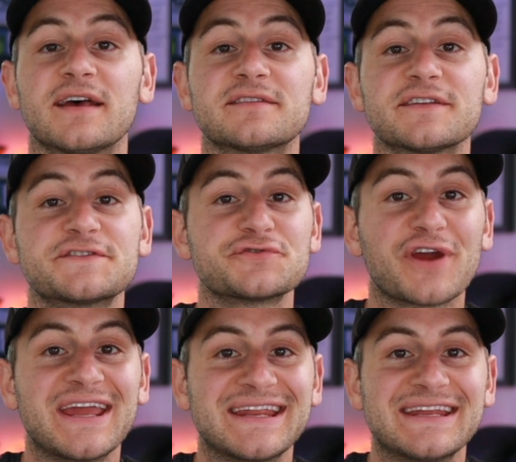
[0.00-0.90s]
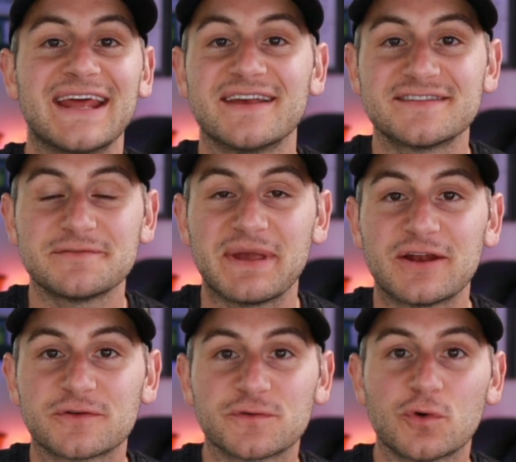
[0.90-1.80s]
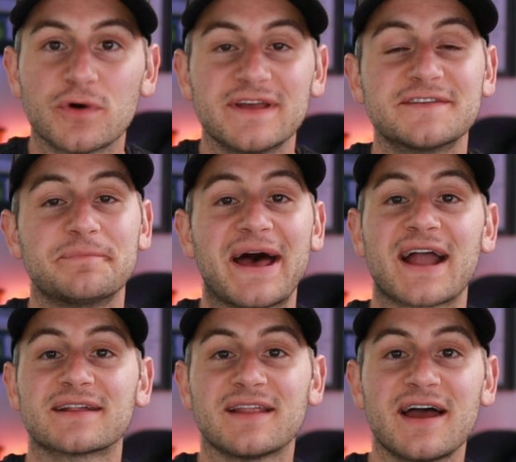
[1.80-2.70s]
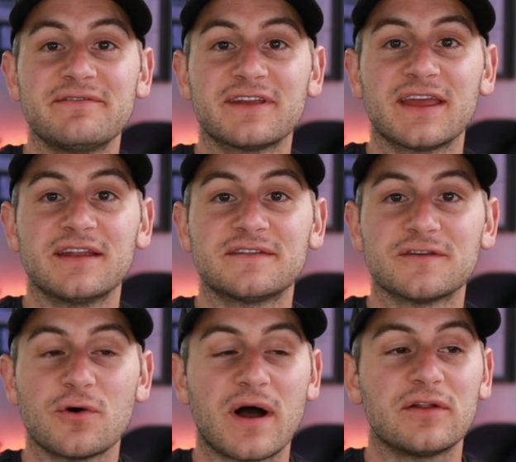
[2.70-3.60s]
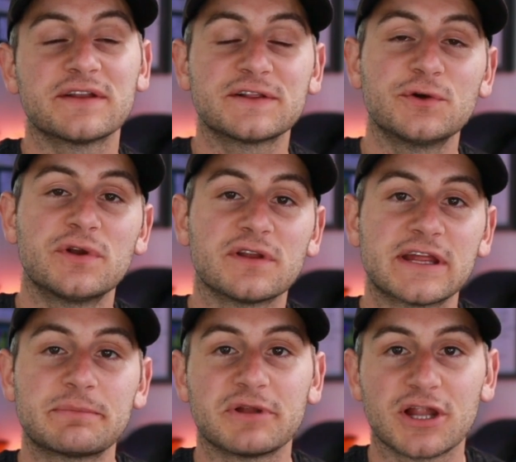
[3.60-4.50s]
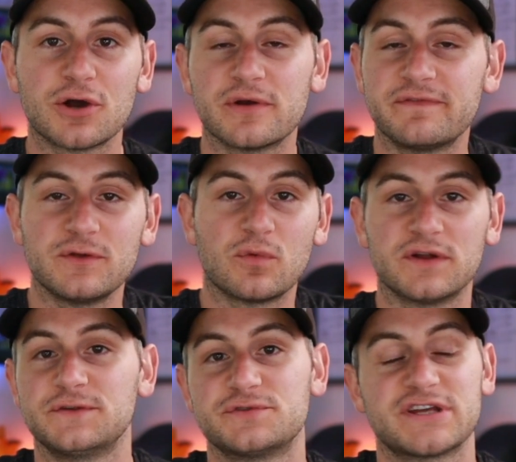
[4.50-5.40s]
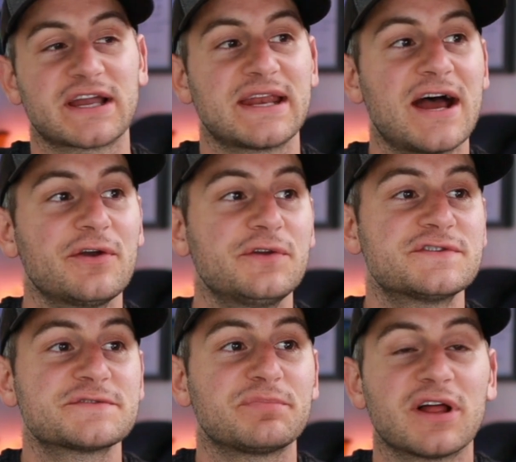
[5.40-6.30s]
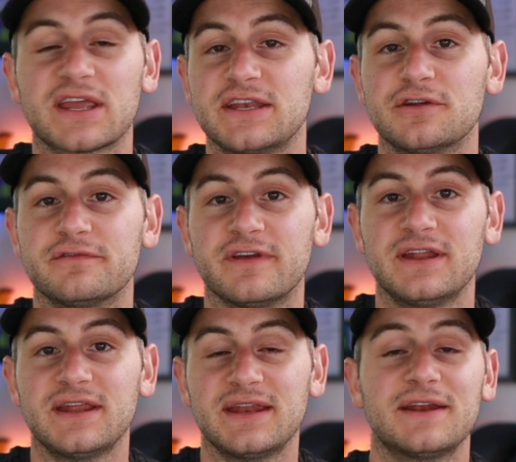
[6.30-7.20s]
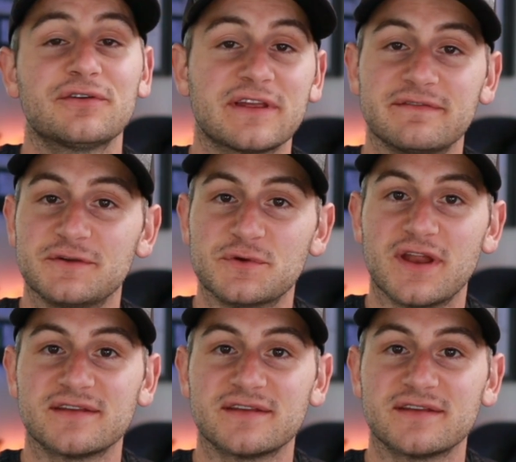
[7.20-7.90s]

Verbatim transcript: Tesla's trade-in estimator tool is back live again, so I'll include a link below if you want to check it out. You just plug in your VIN and it'll give you an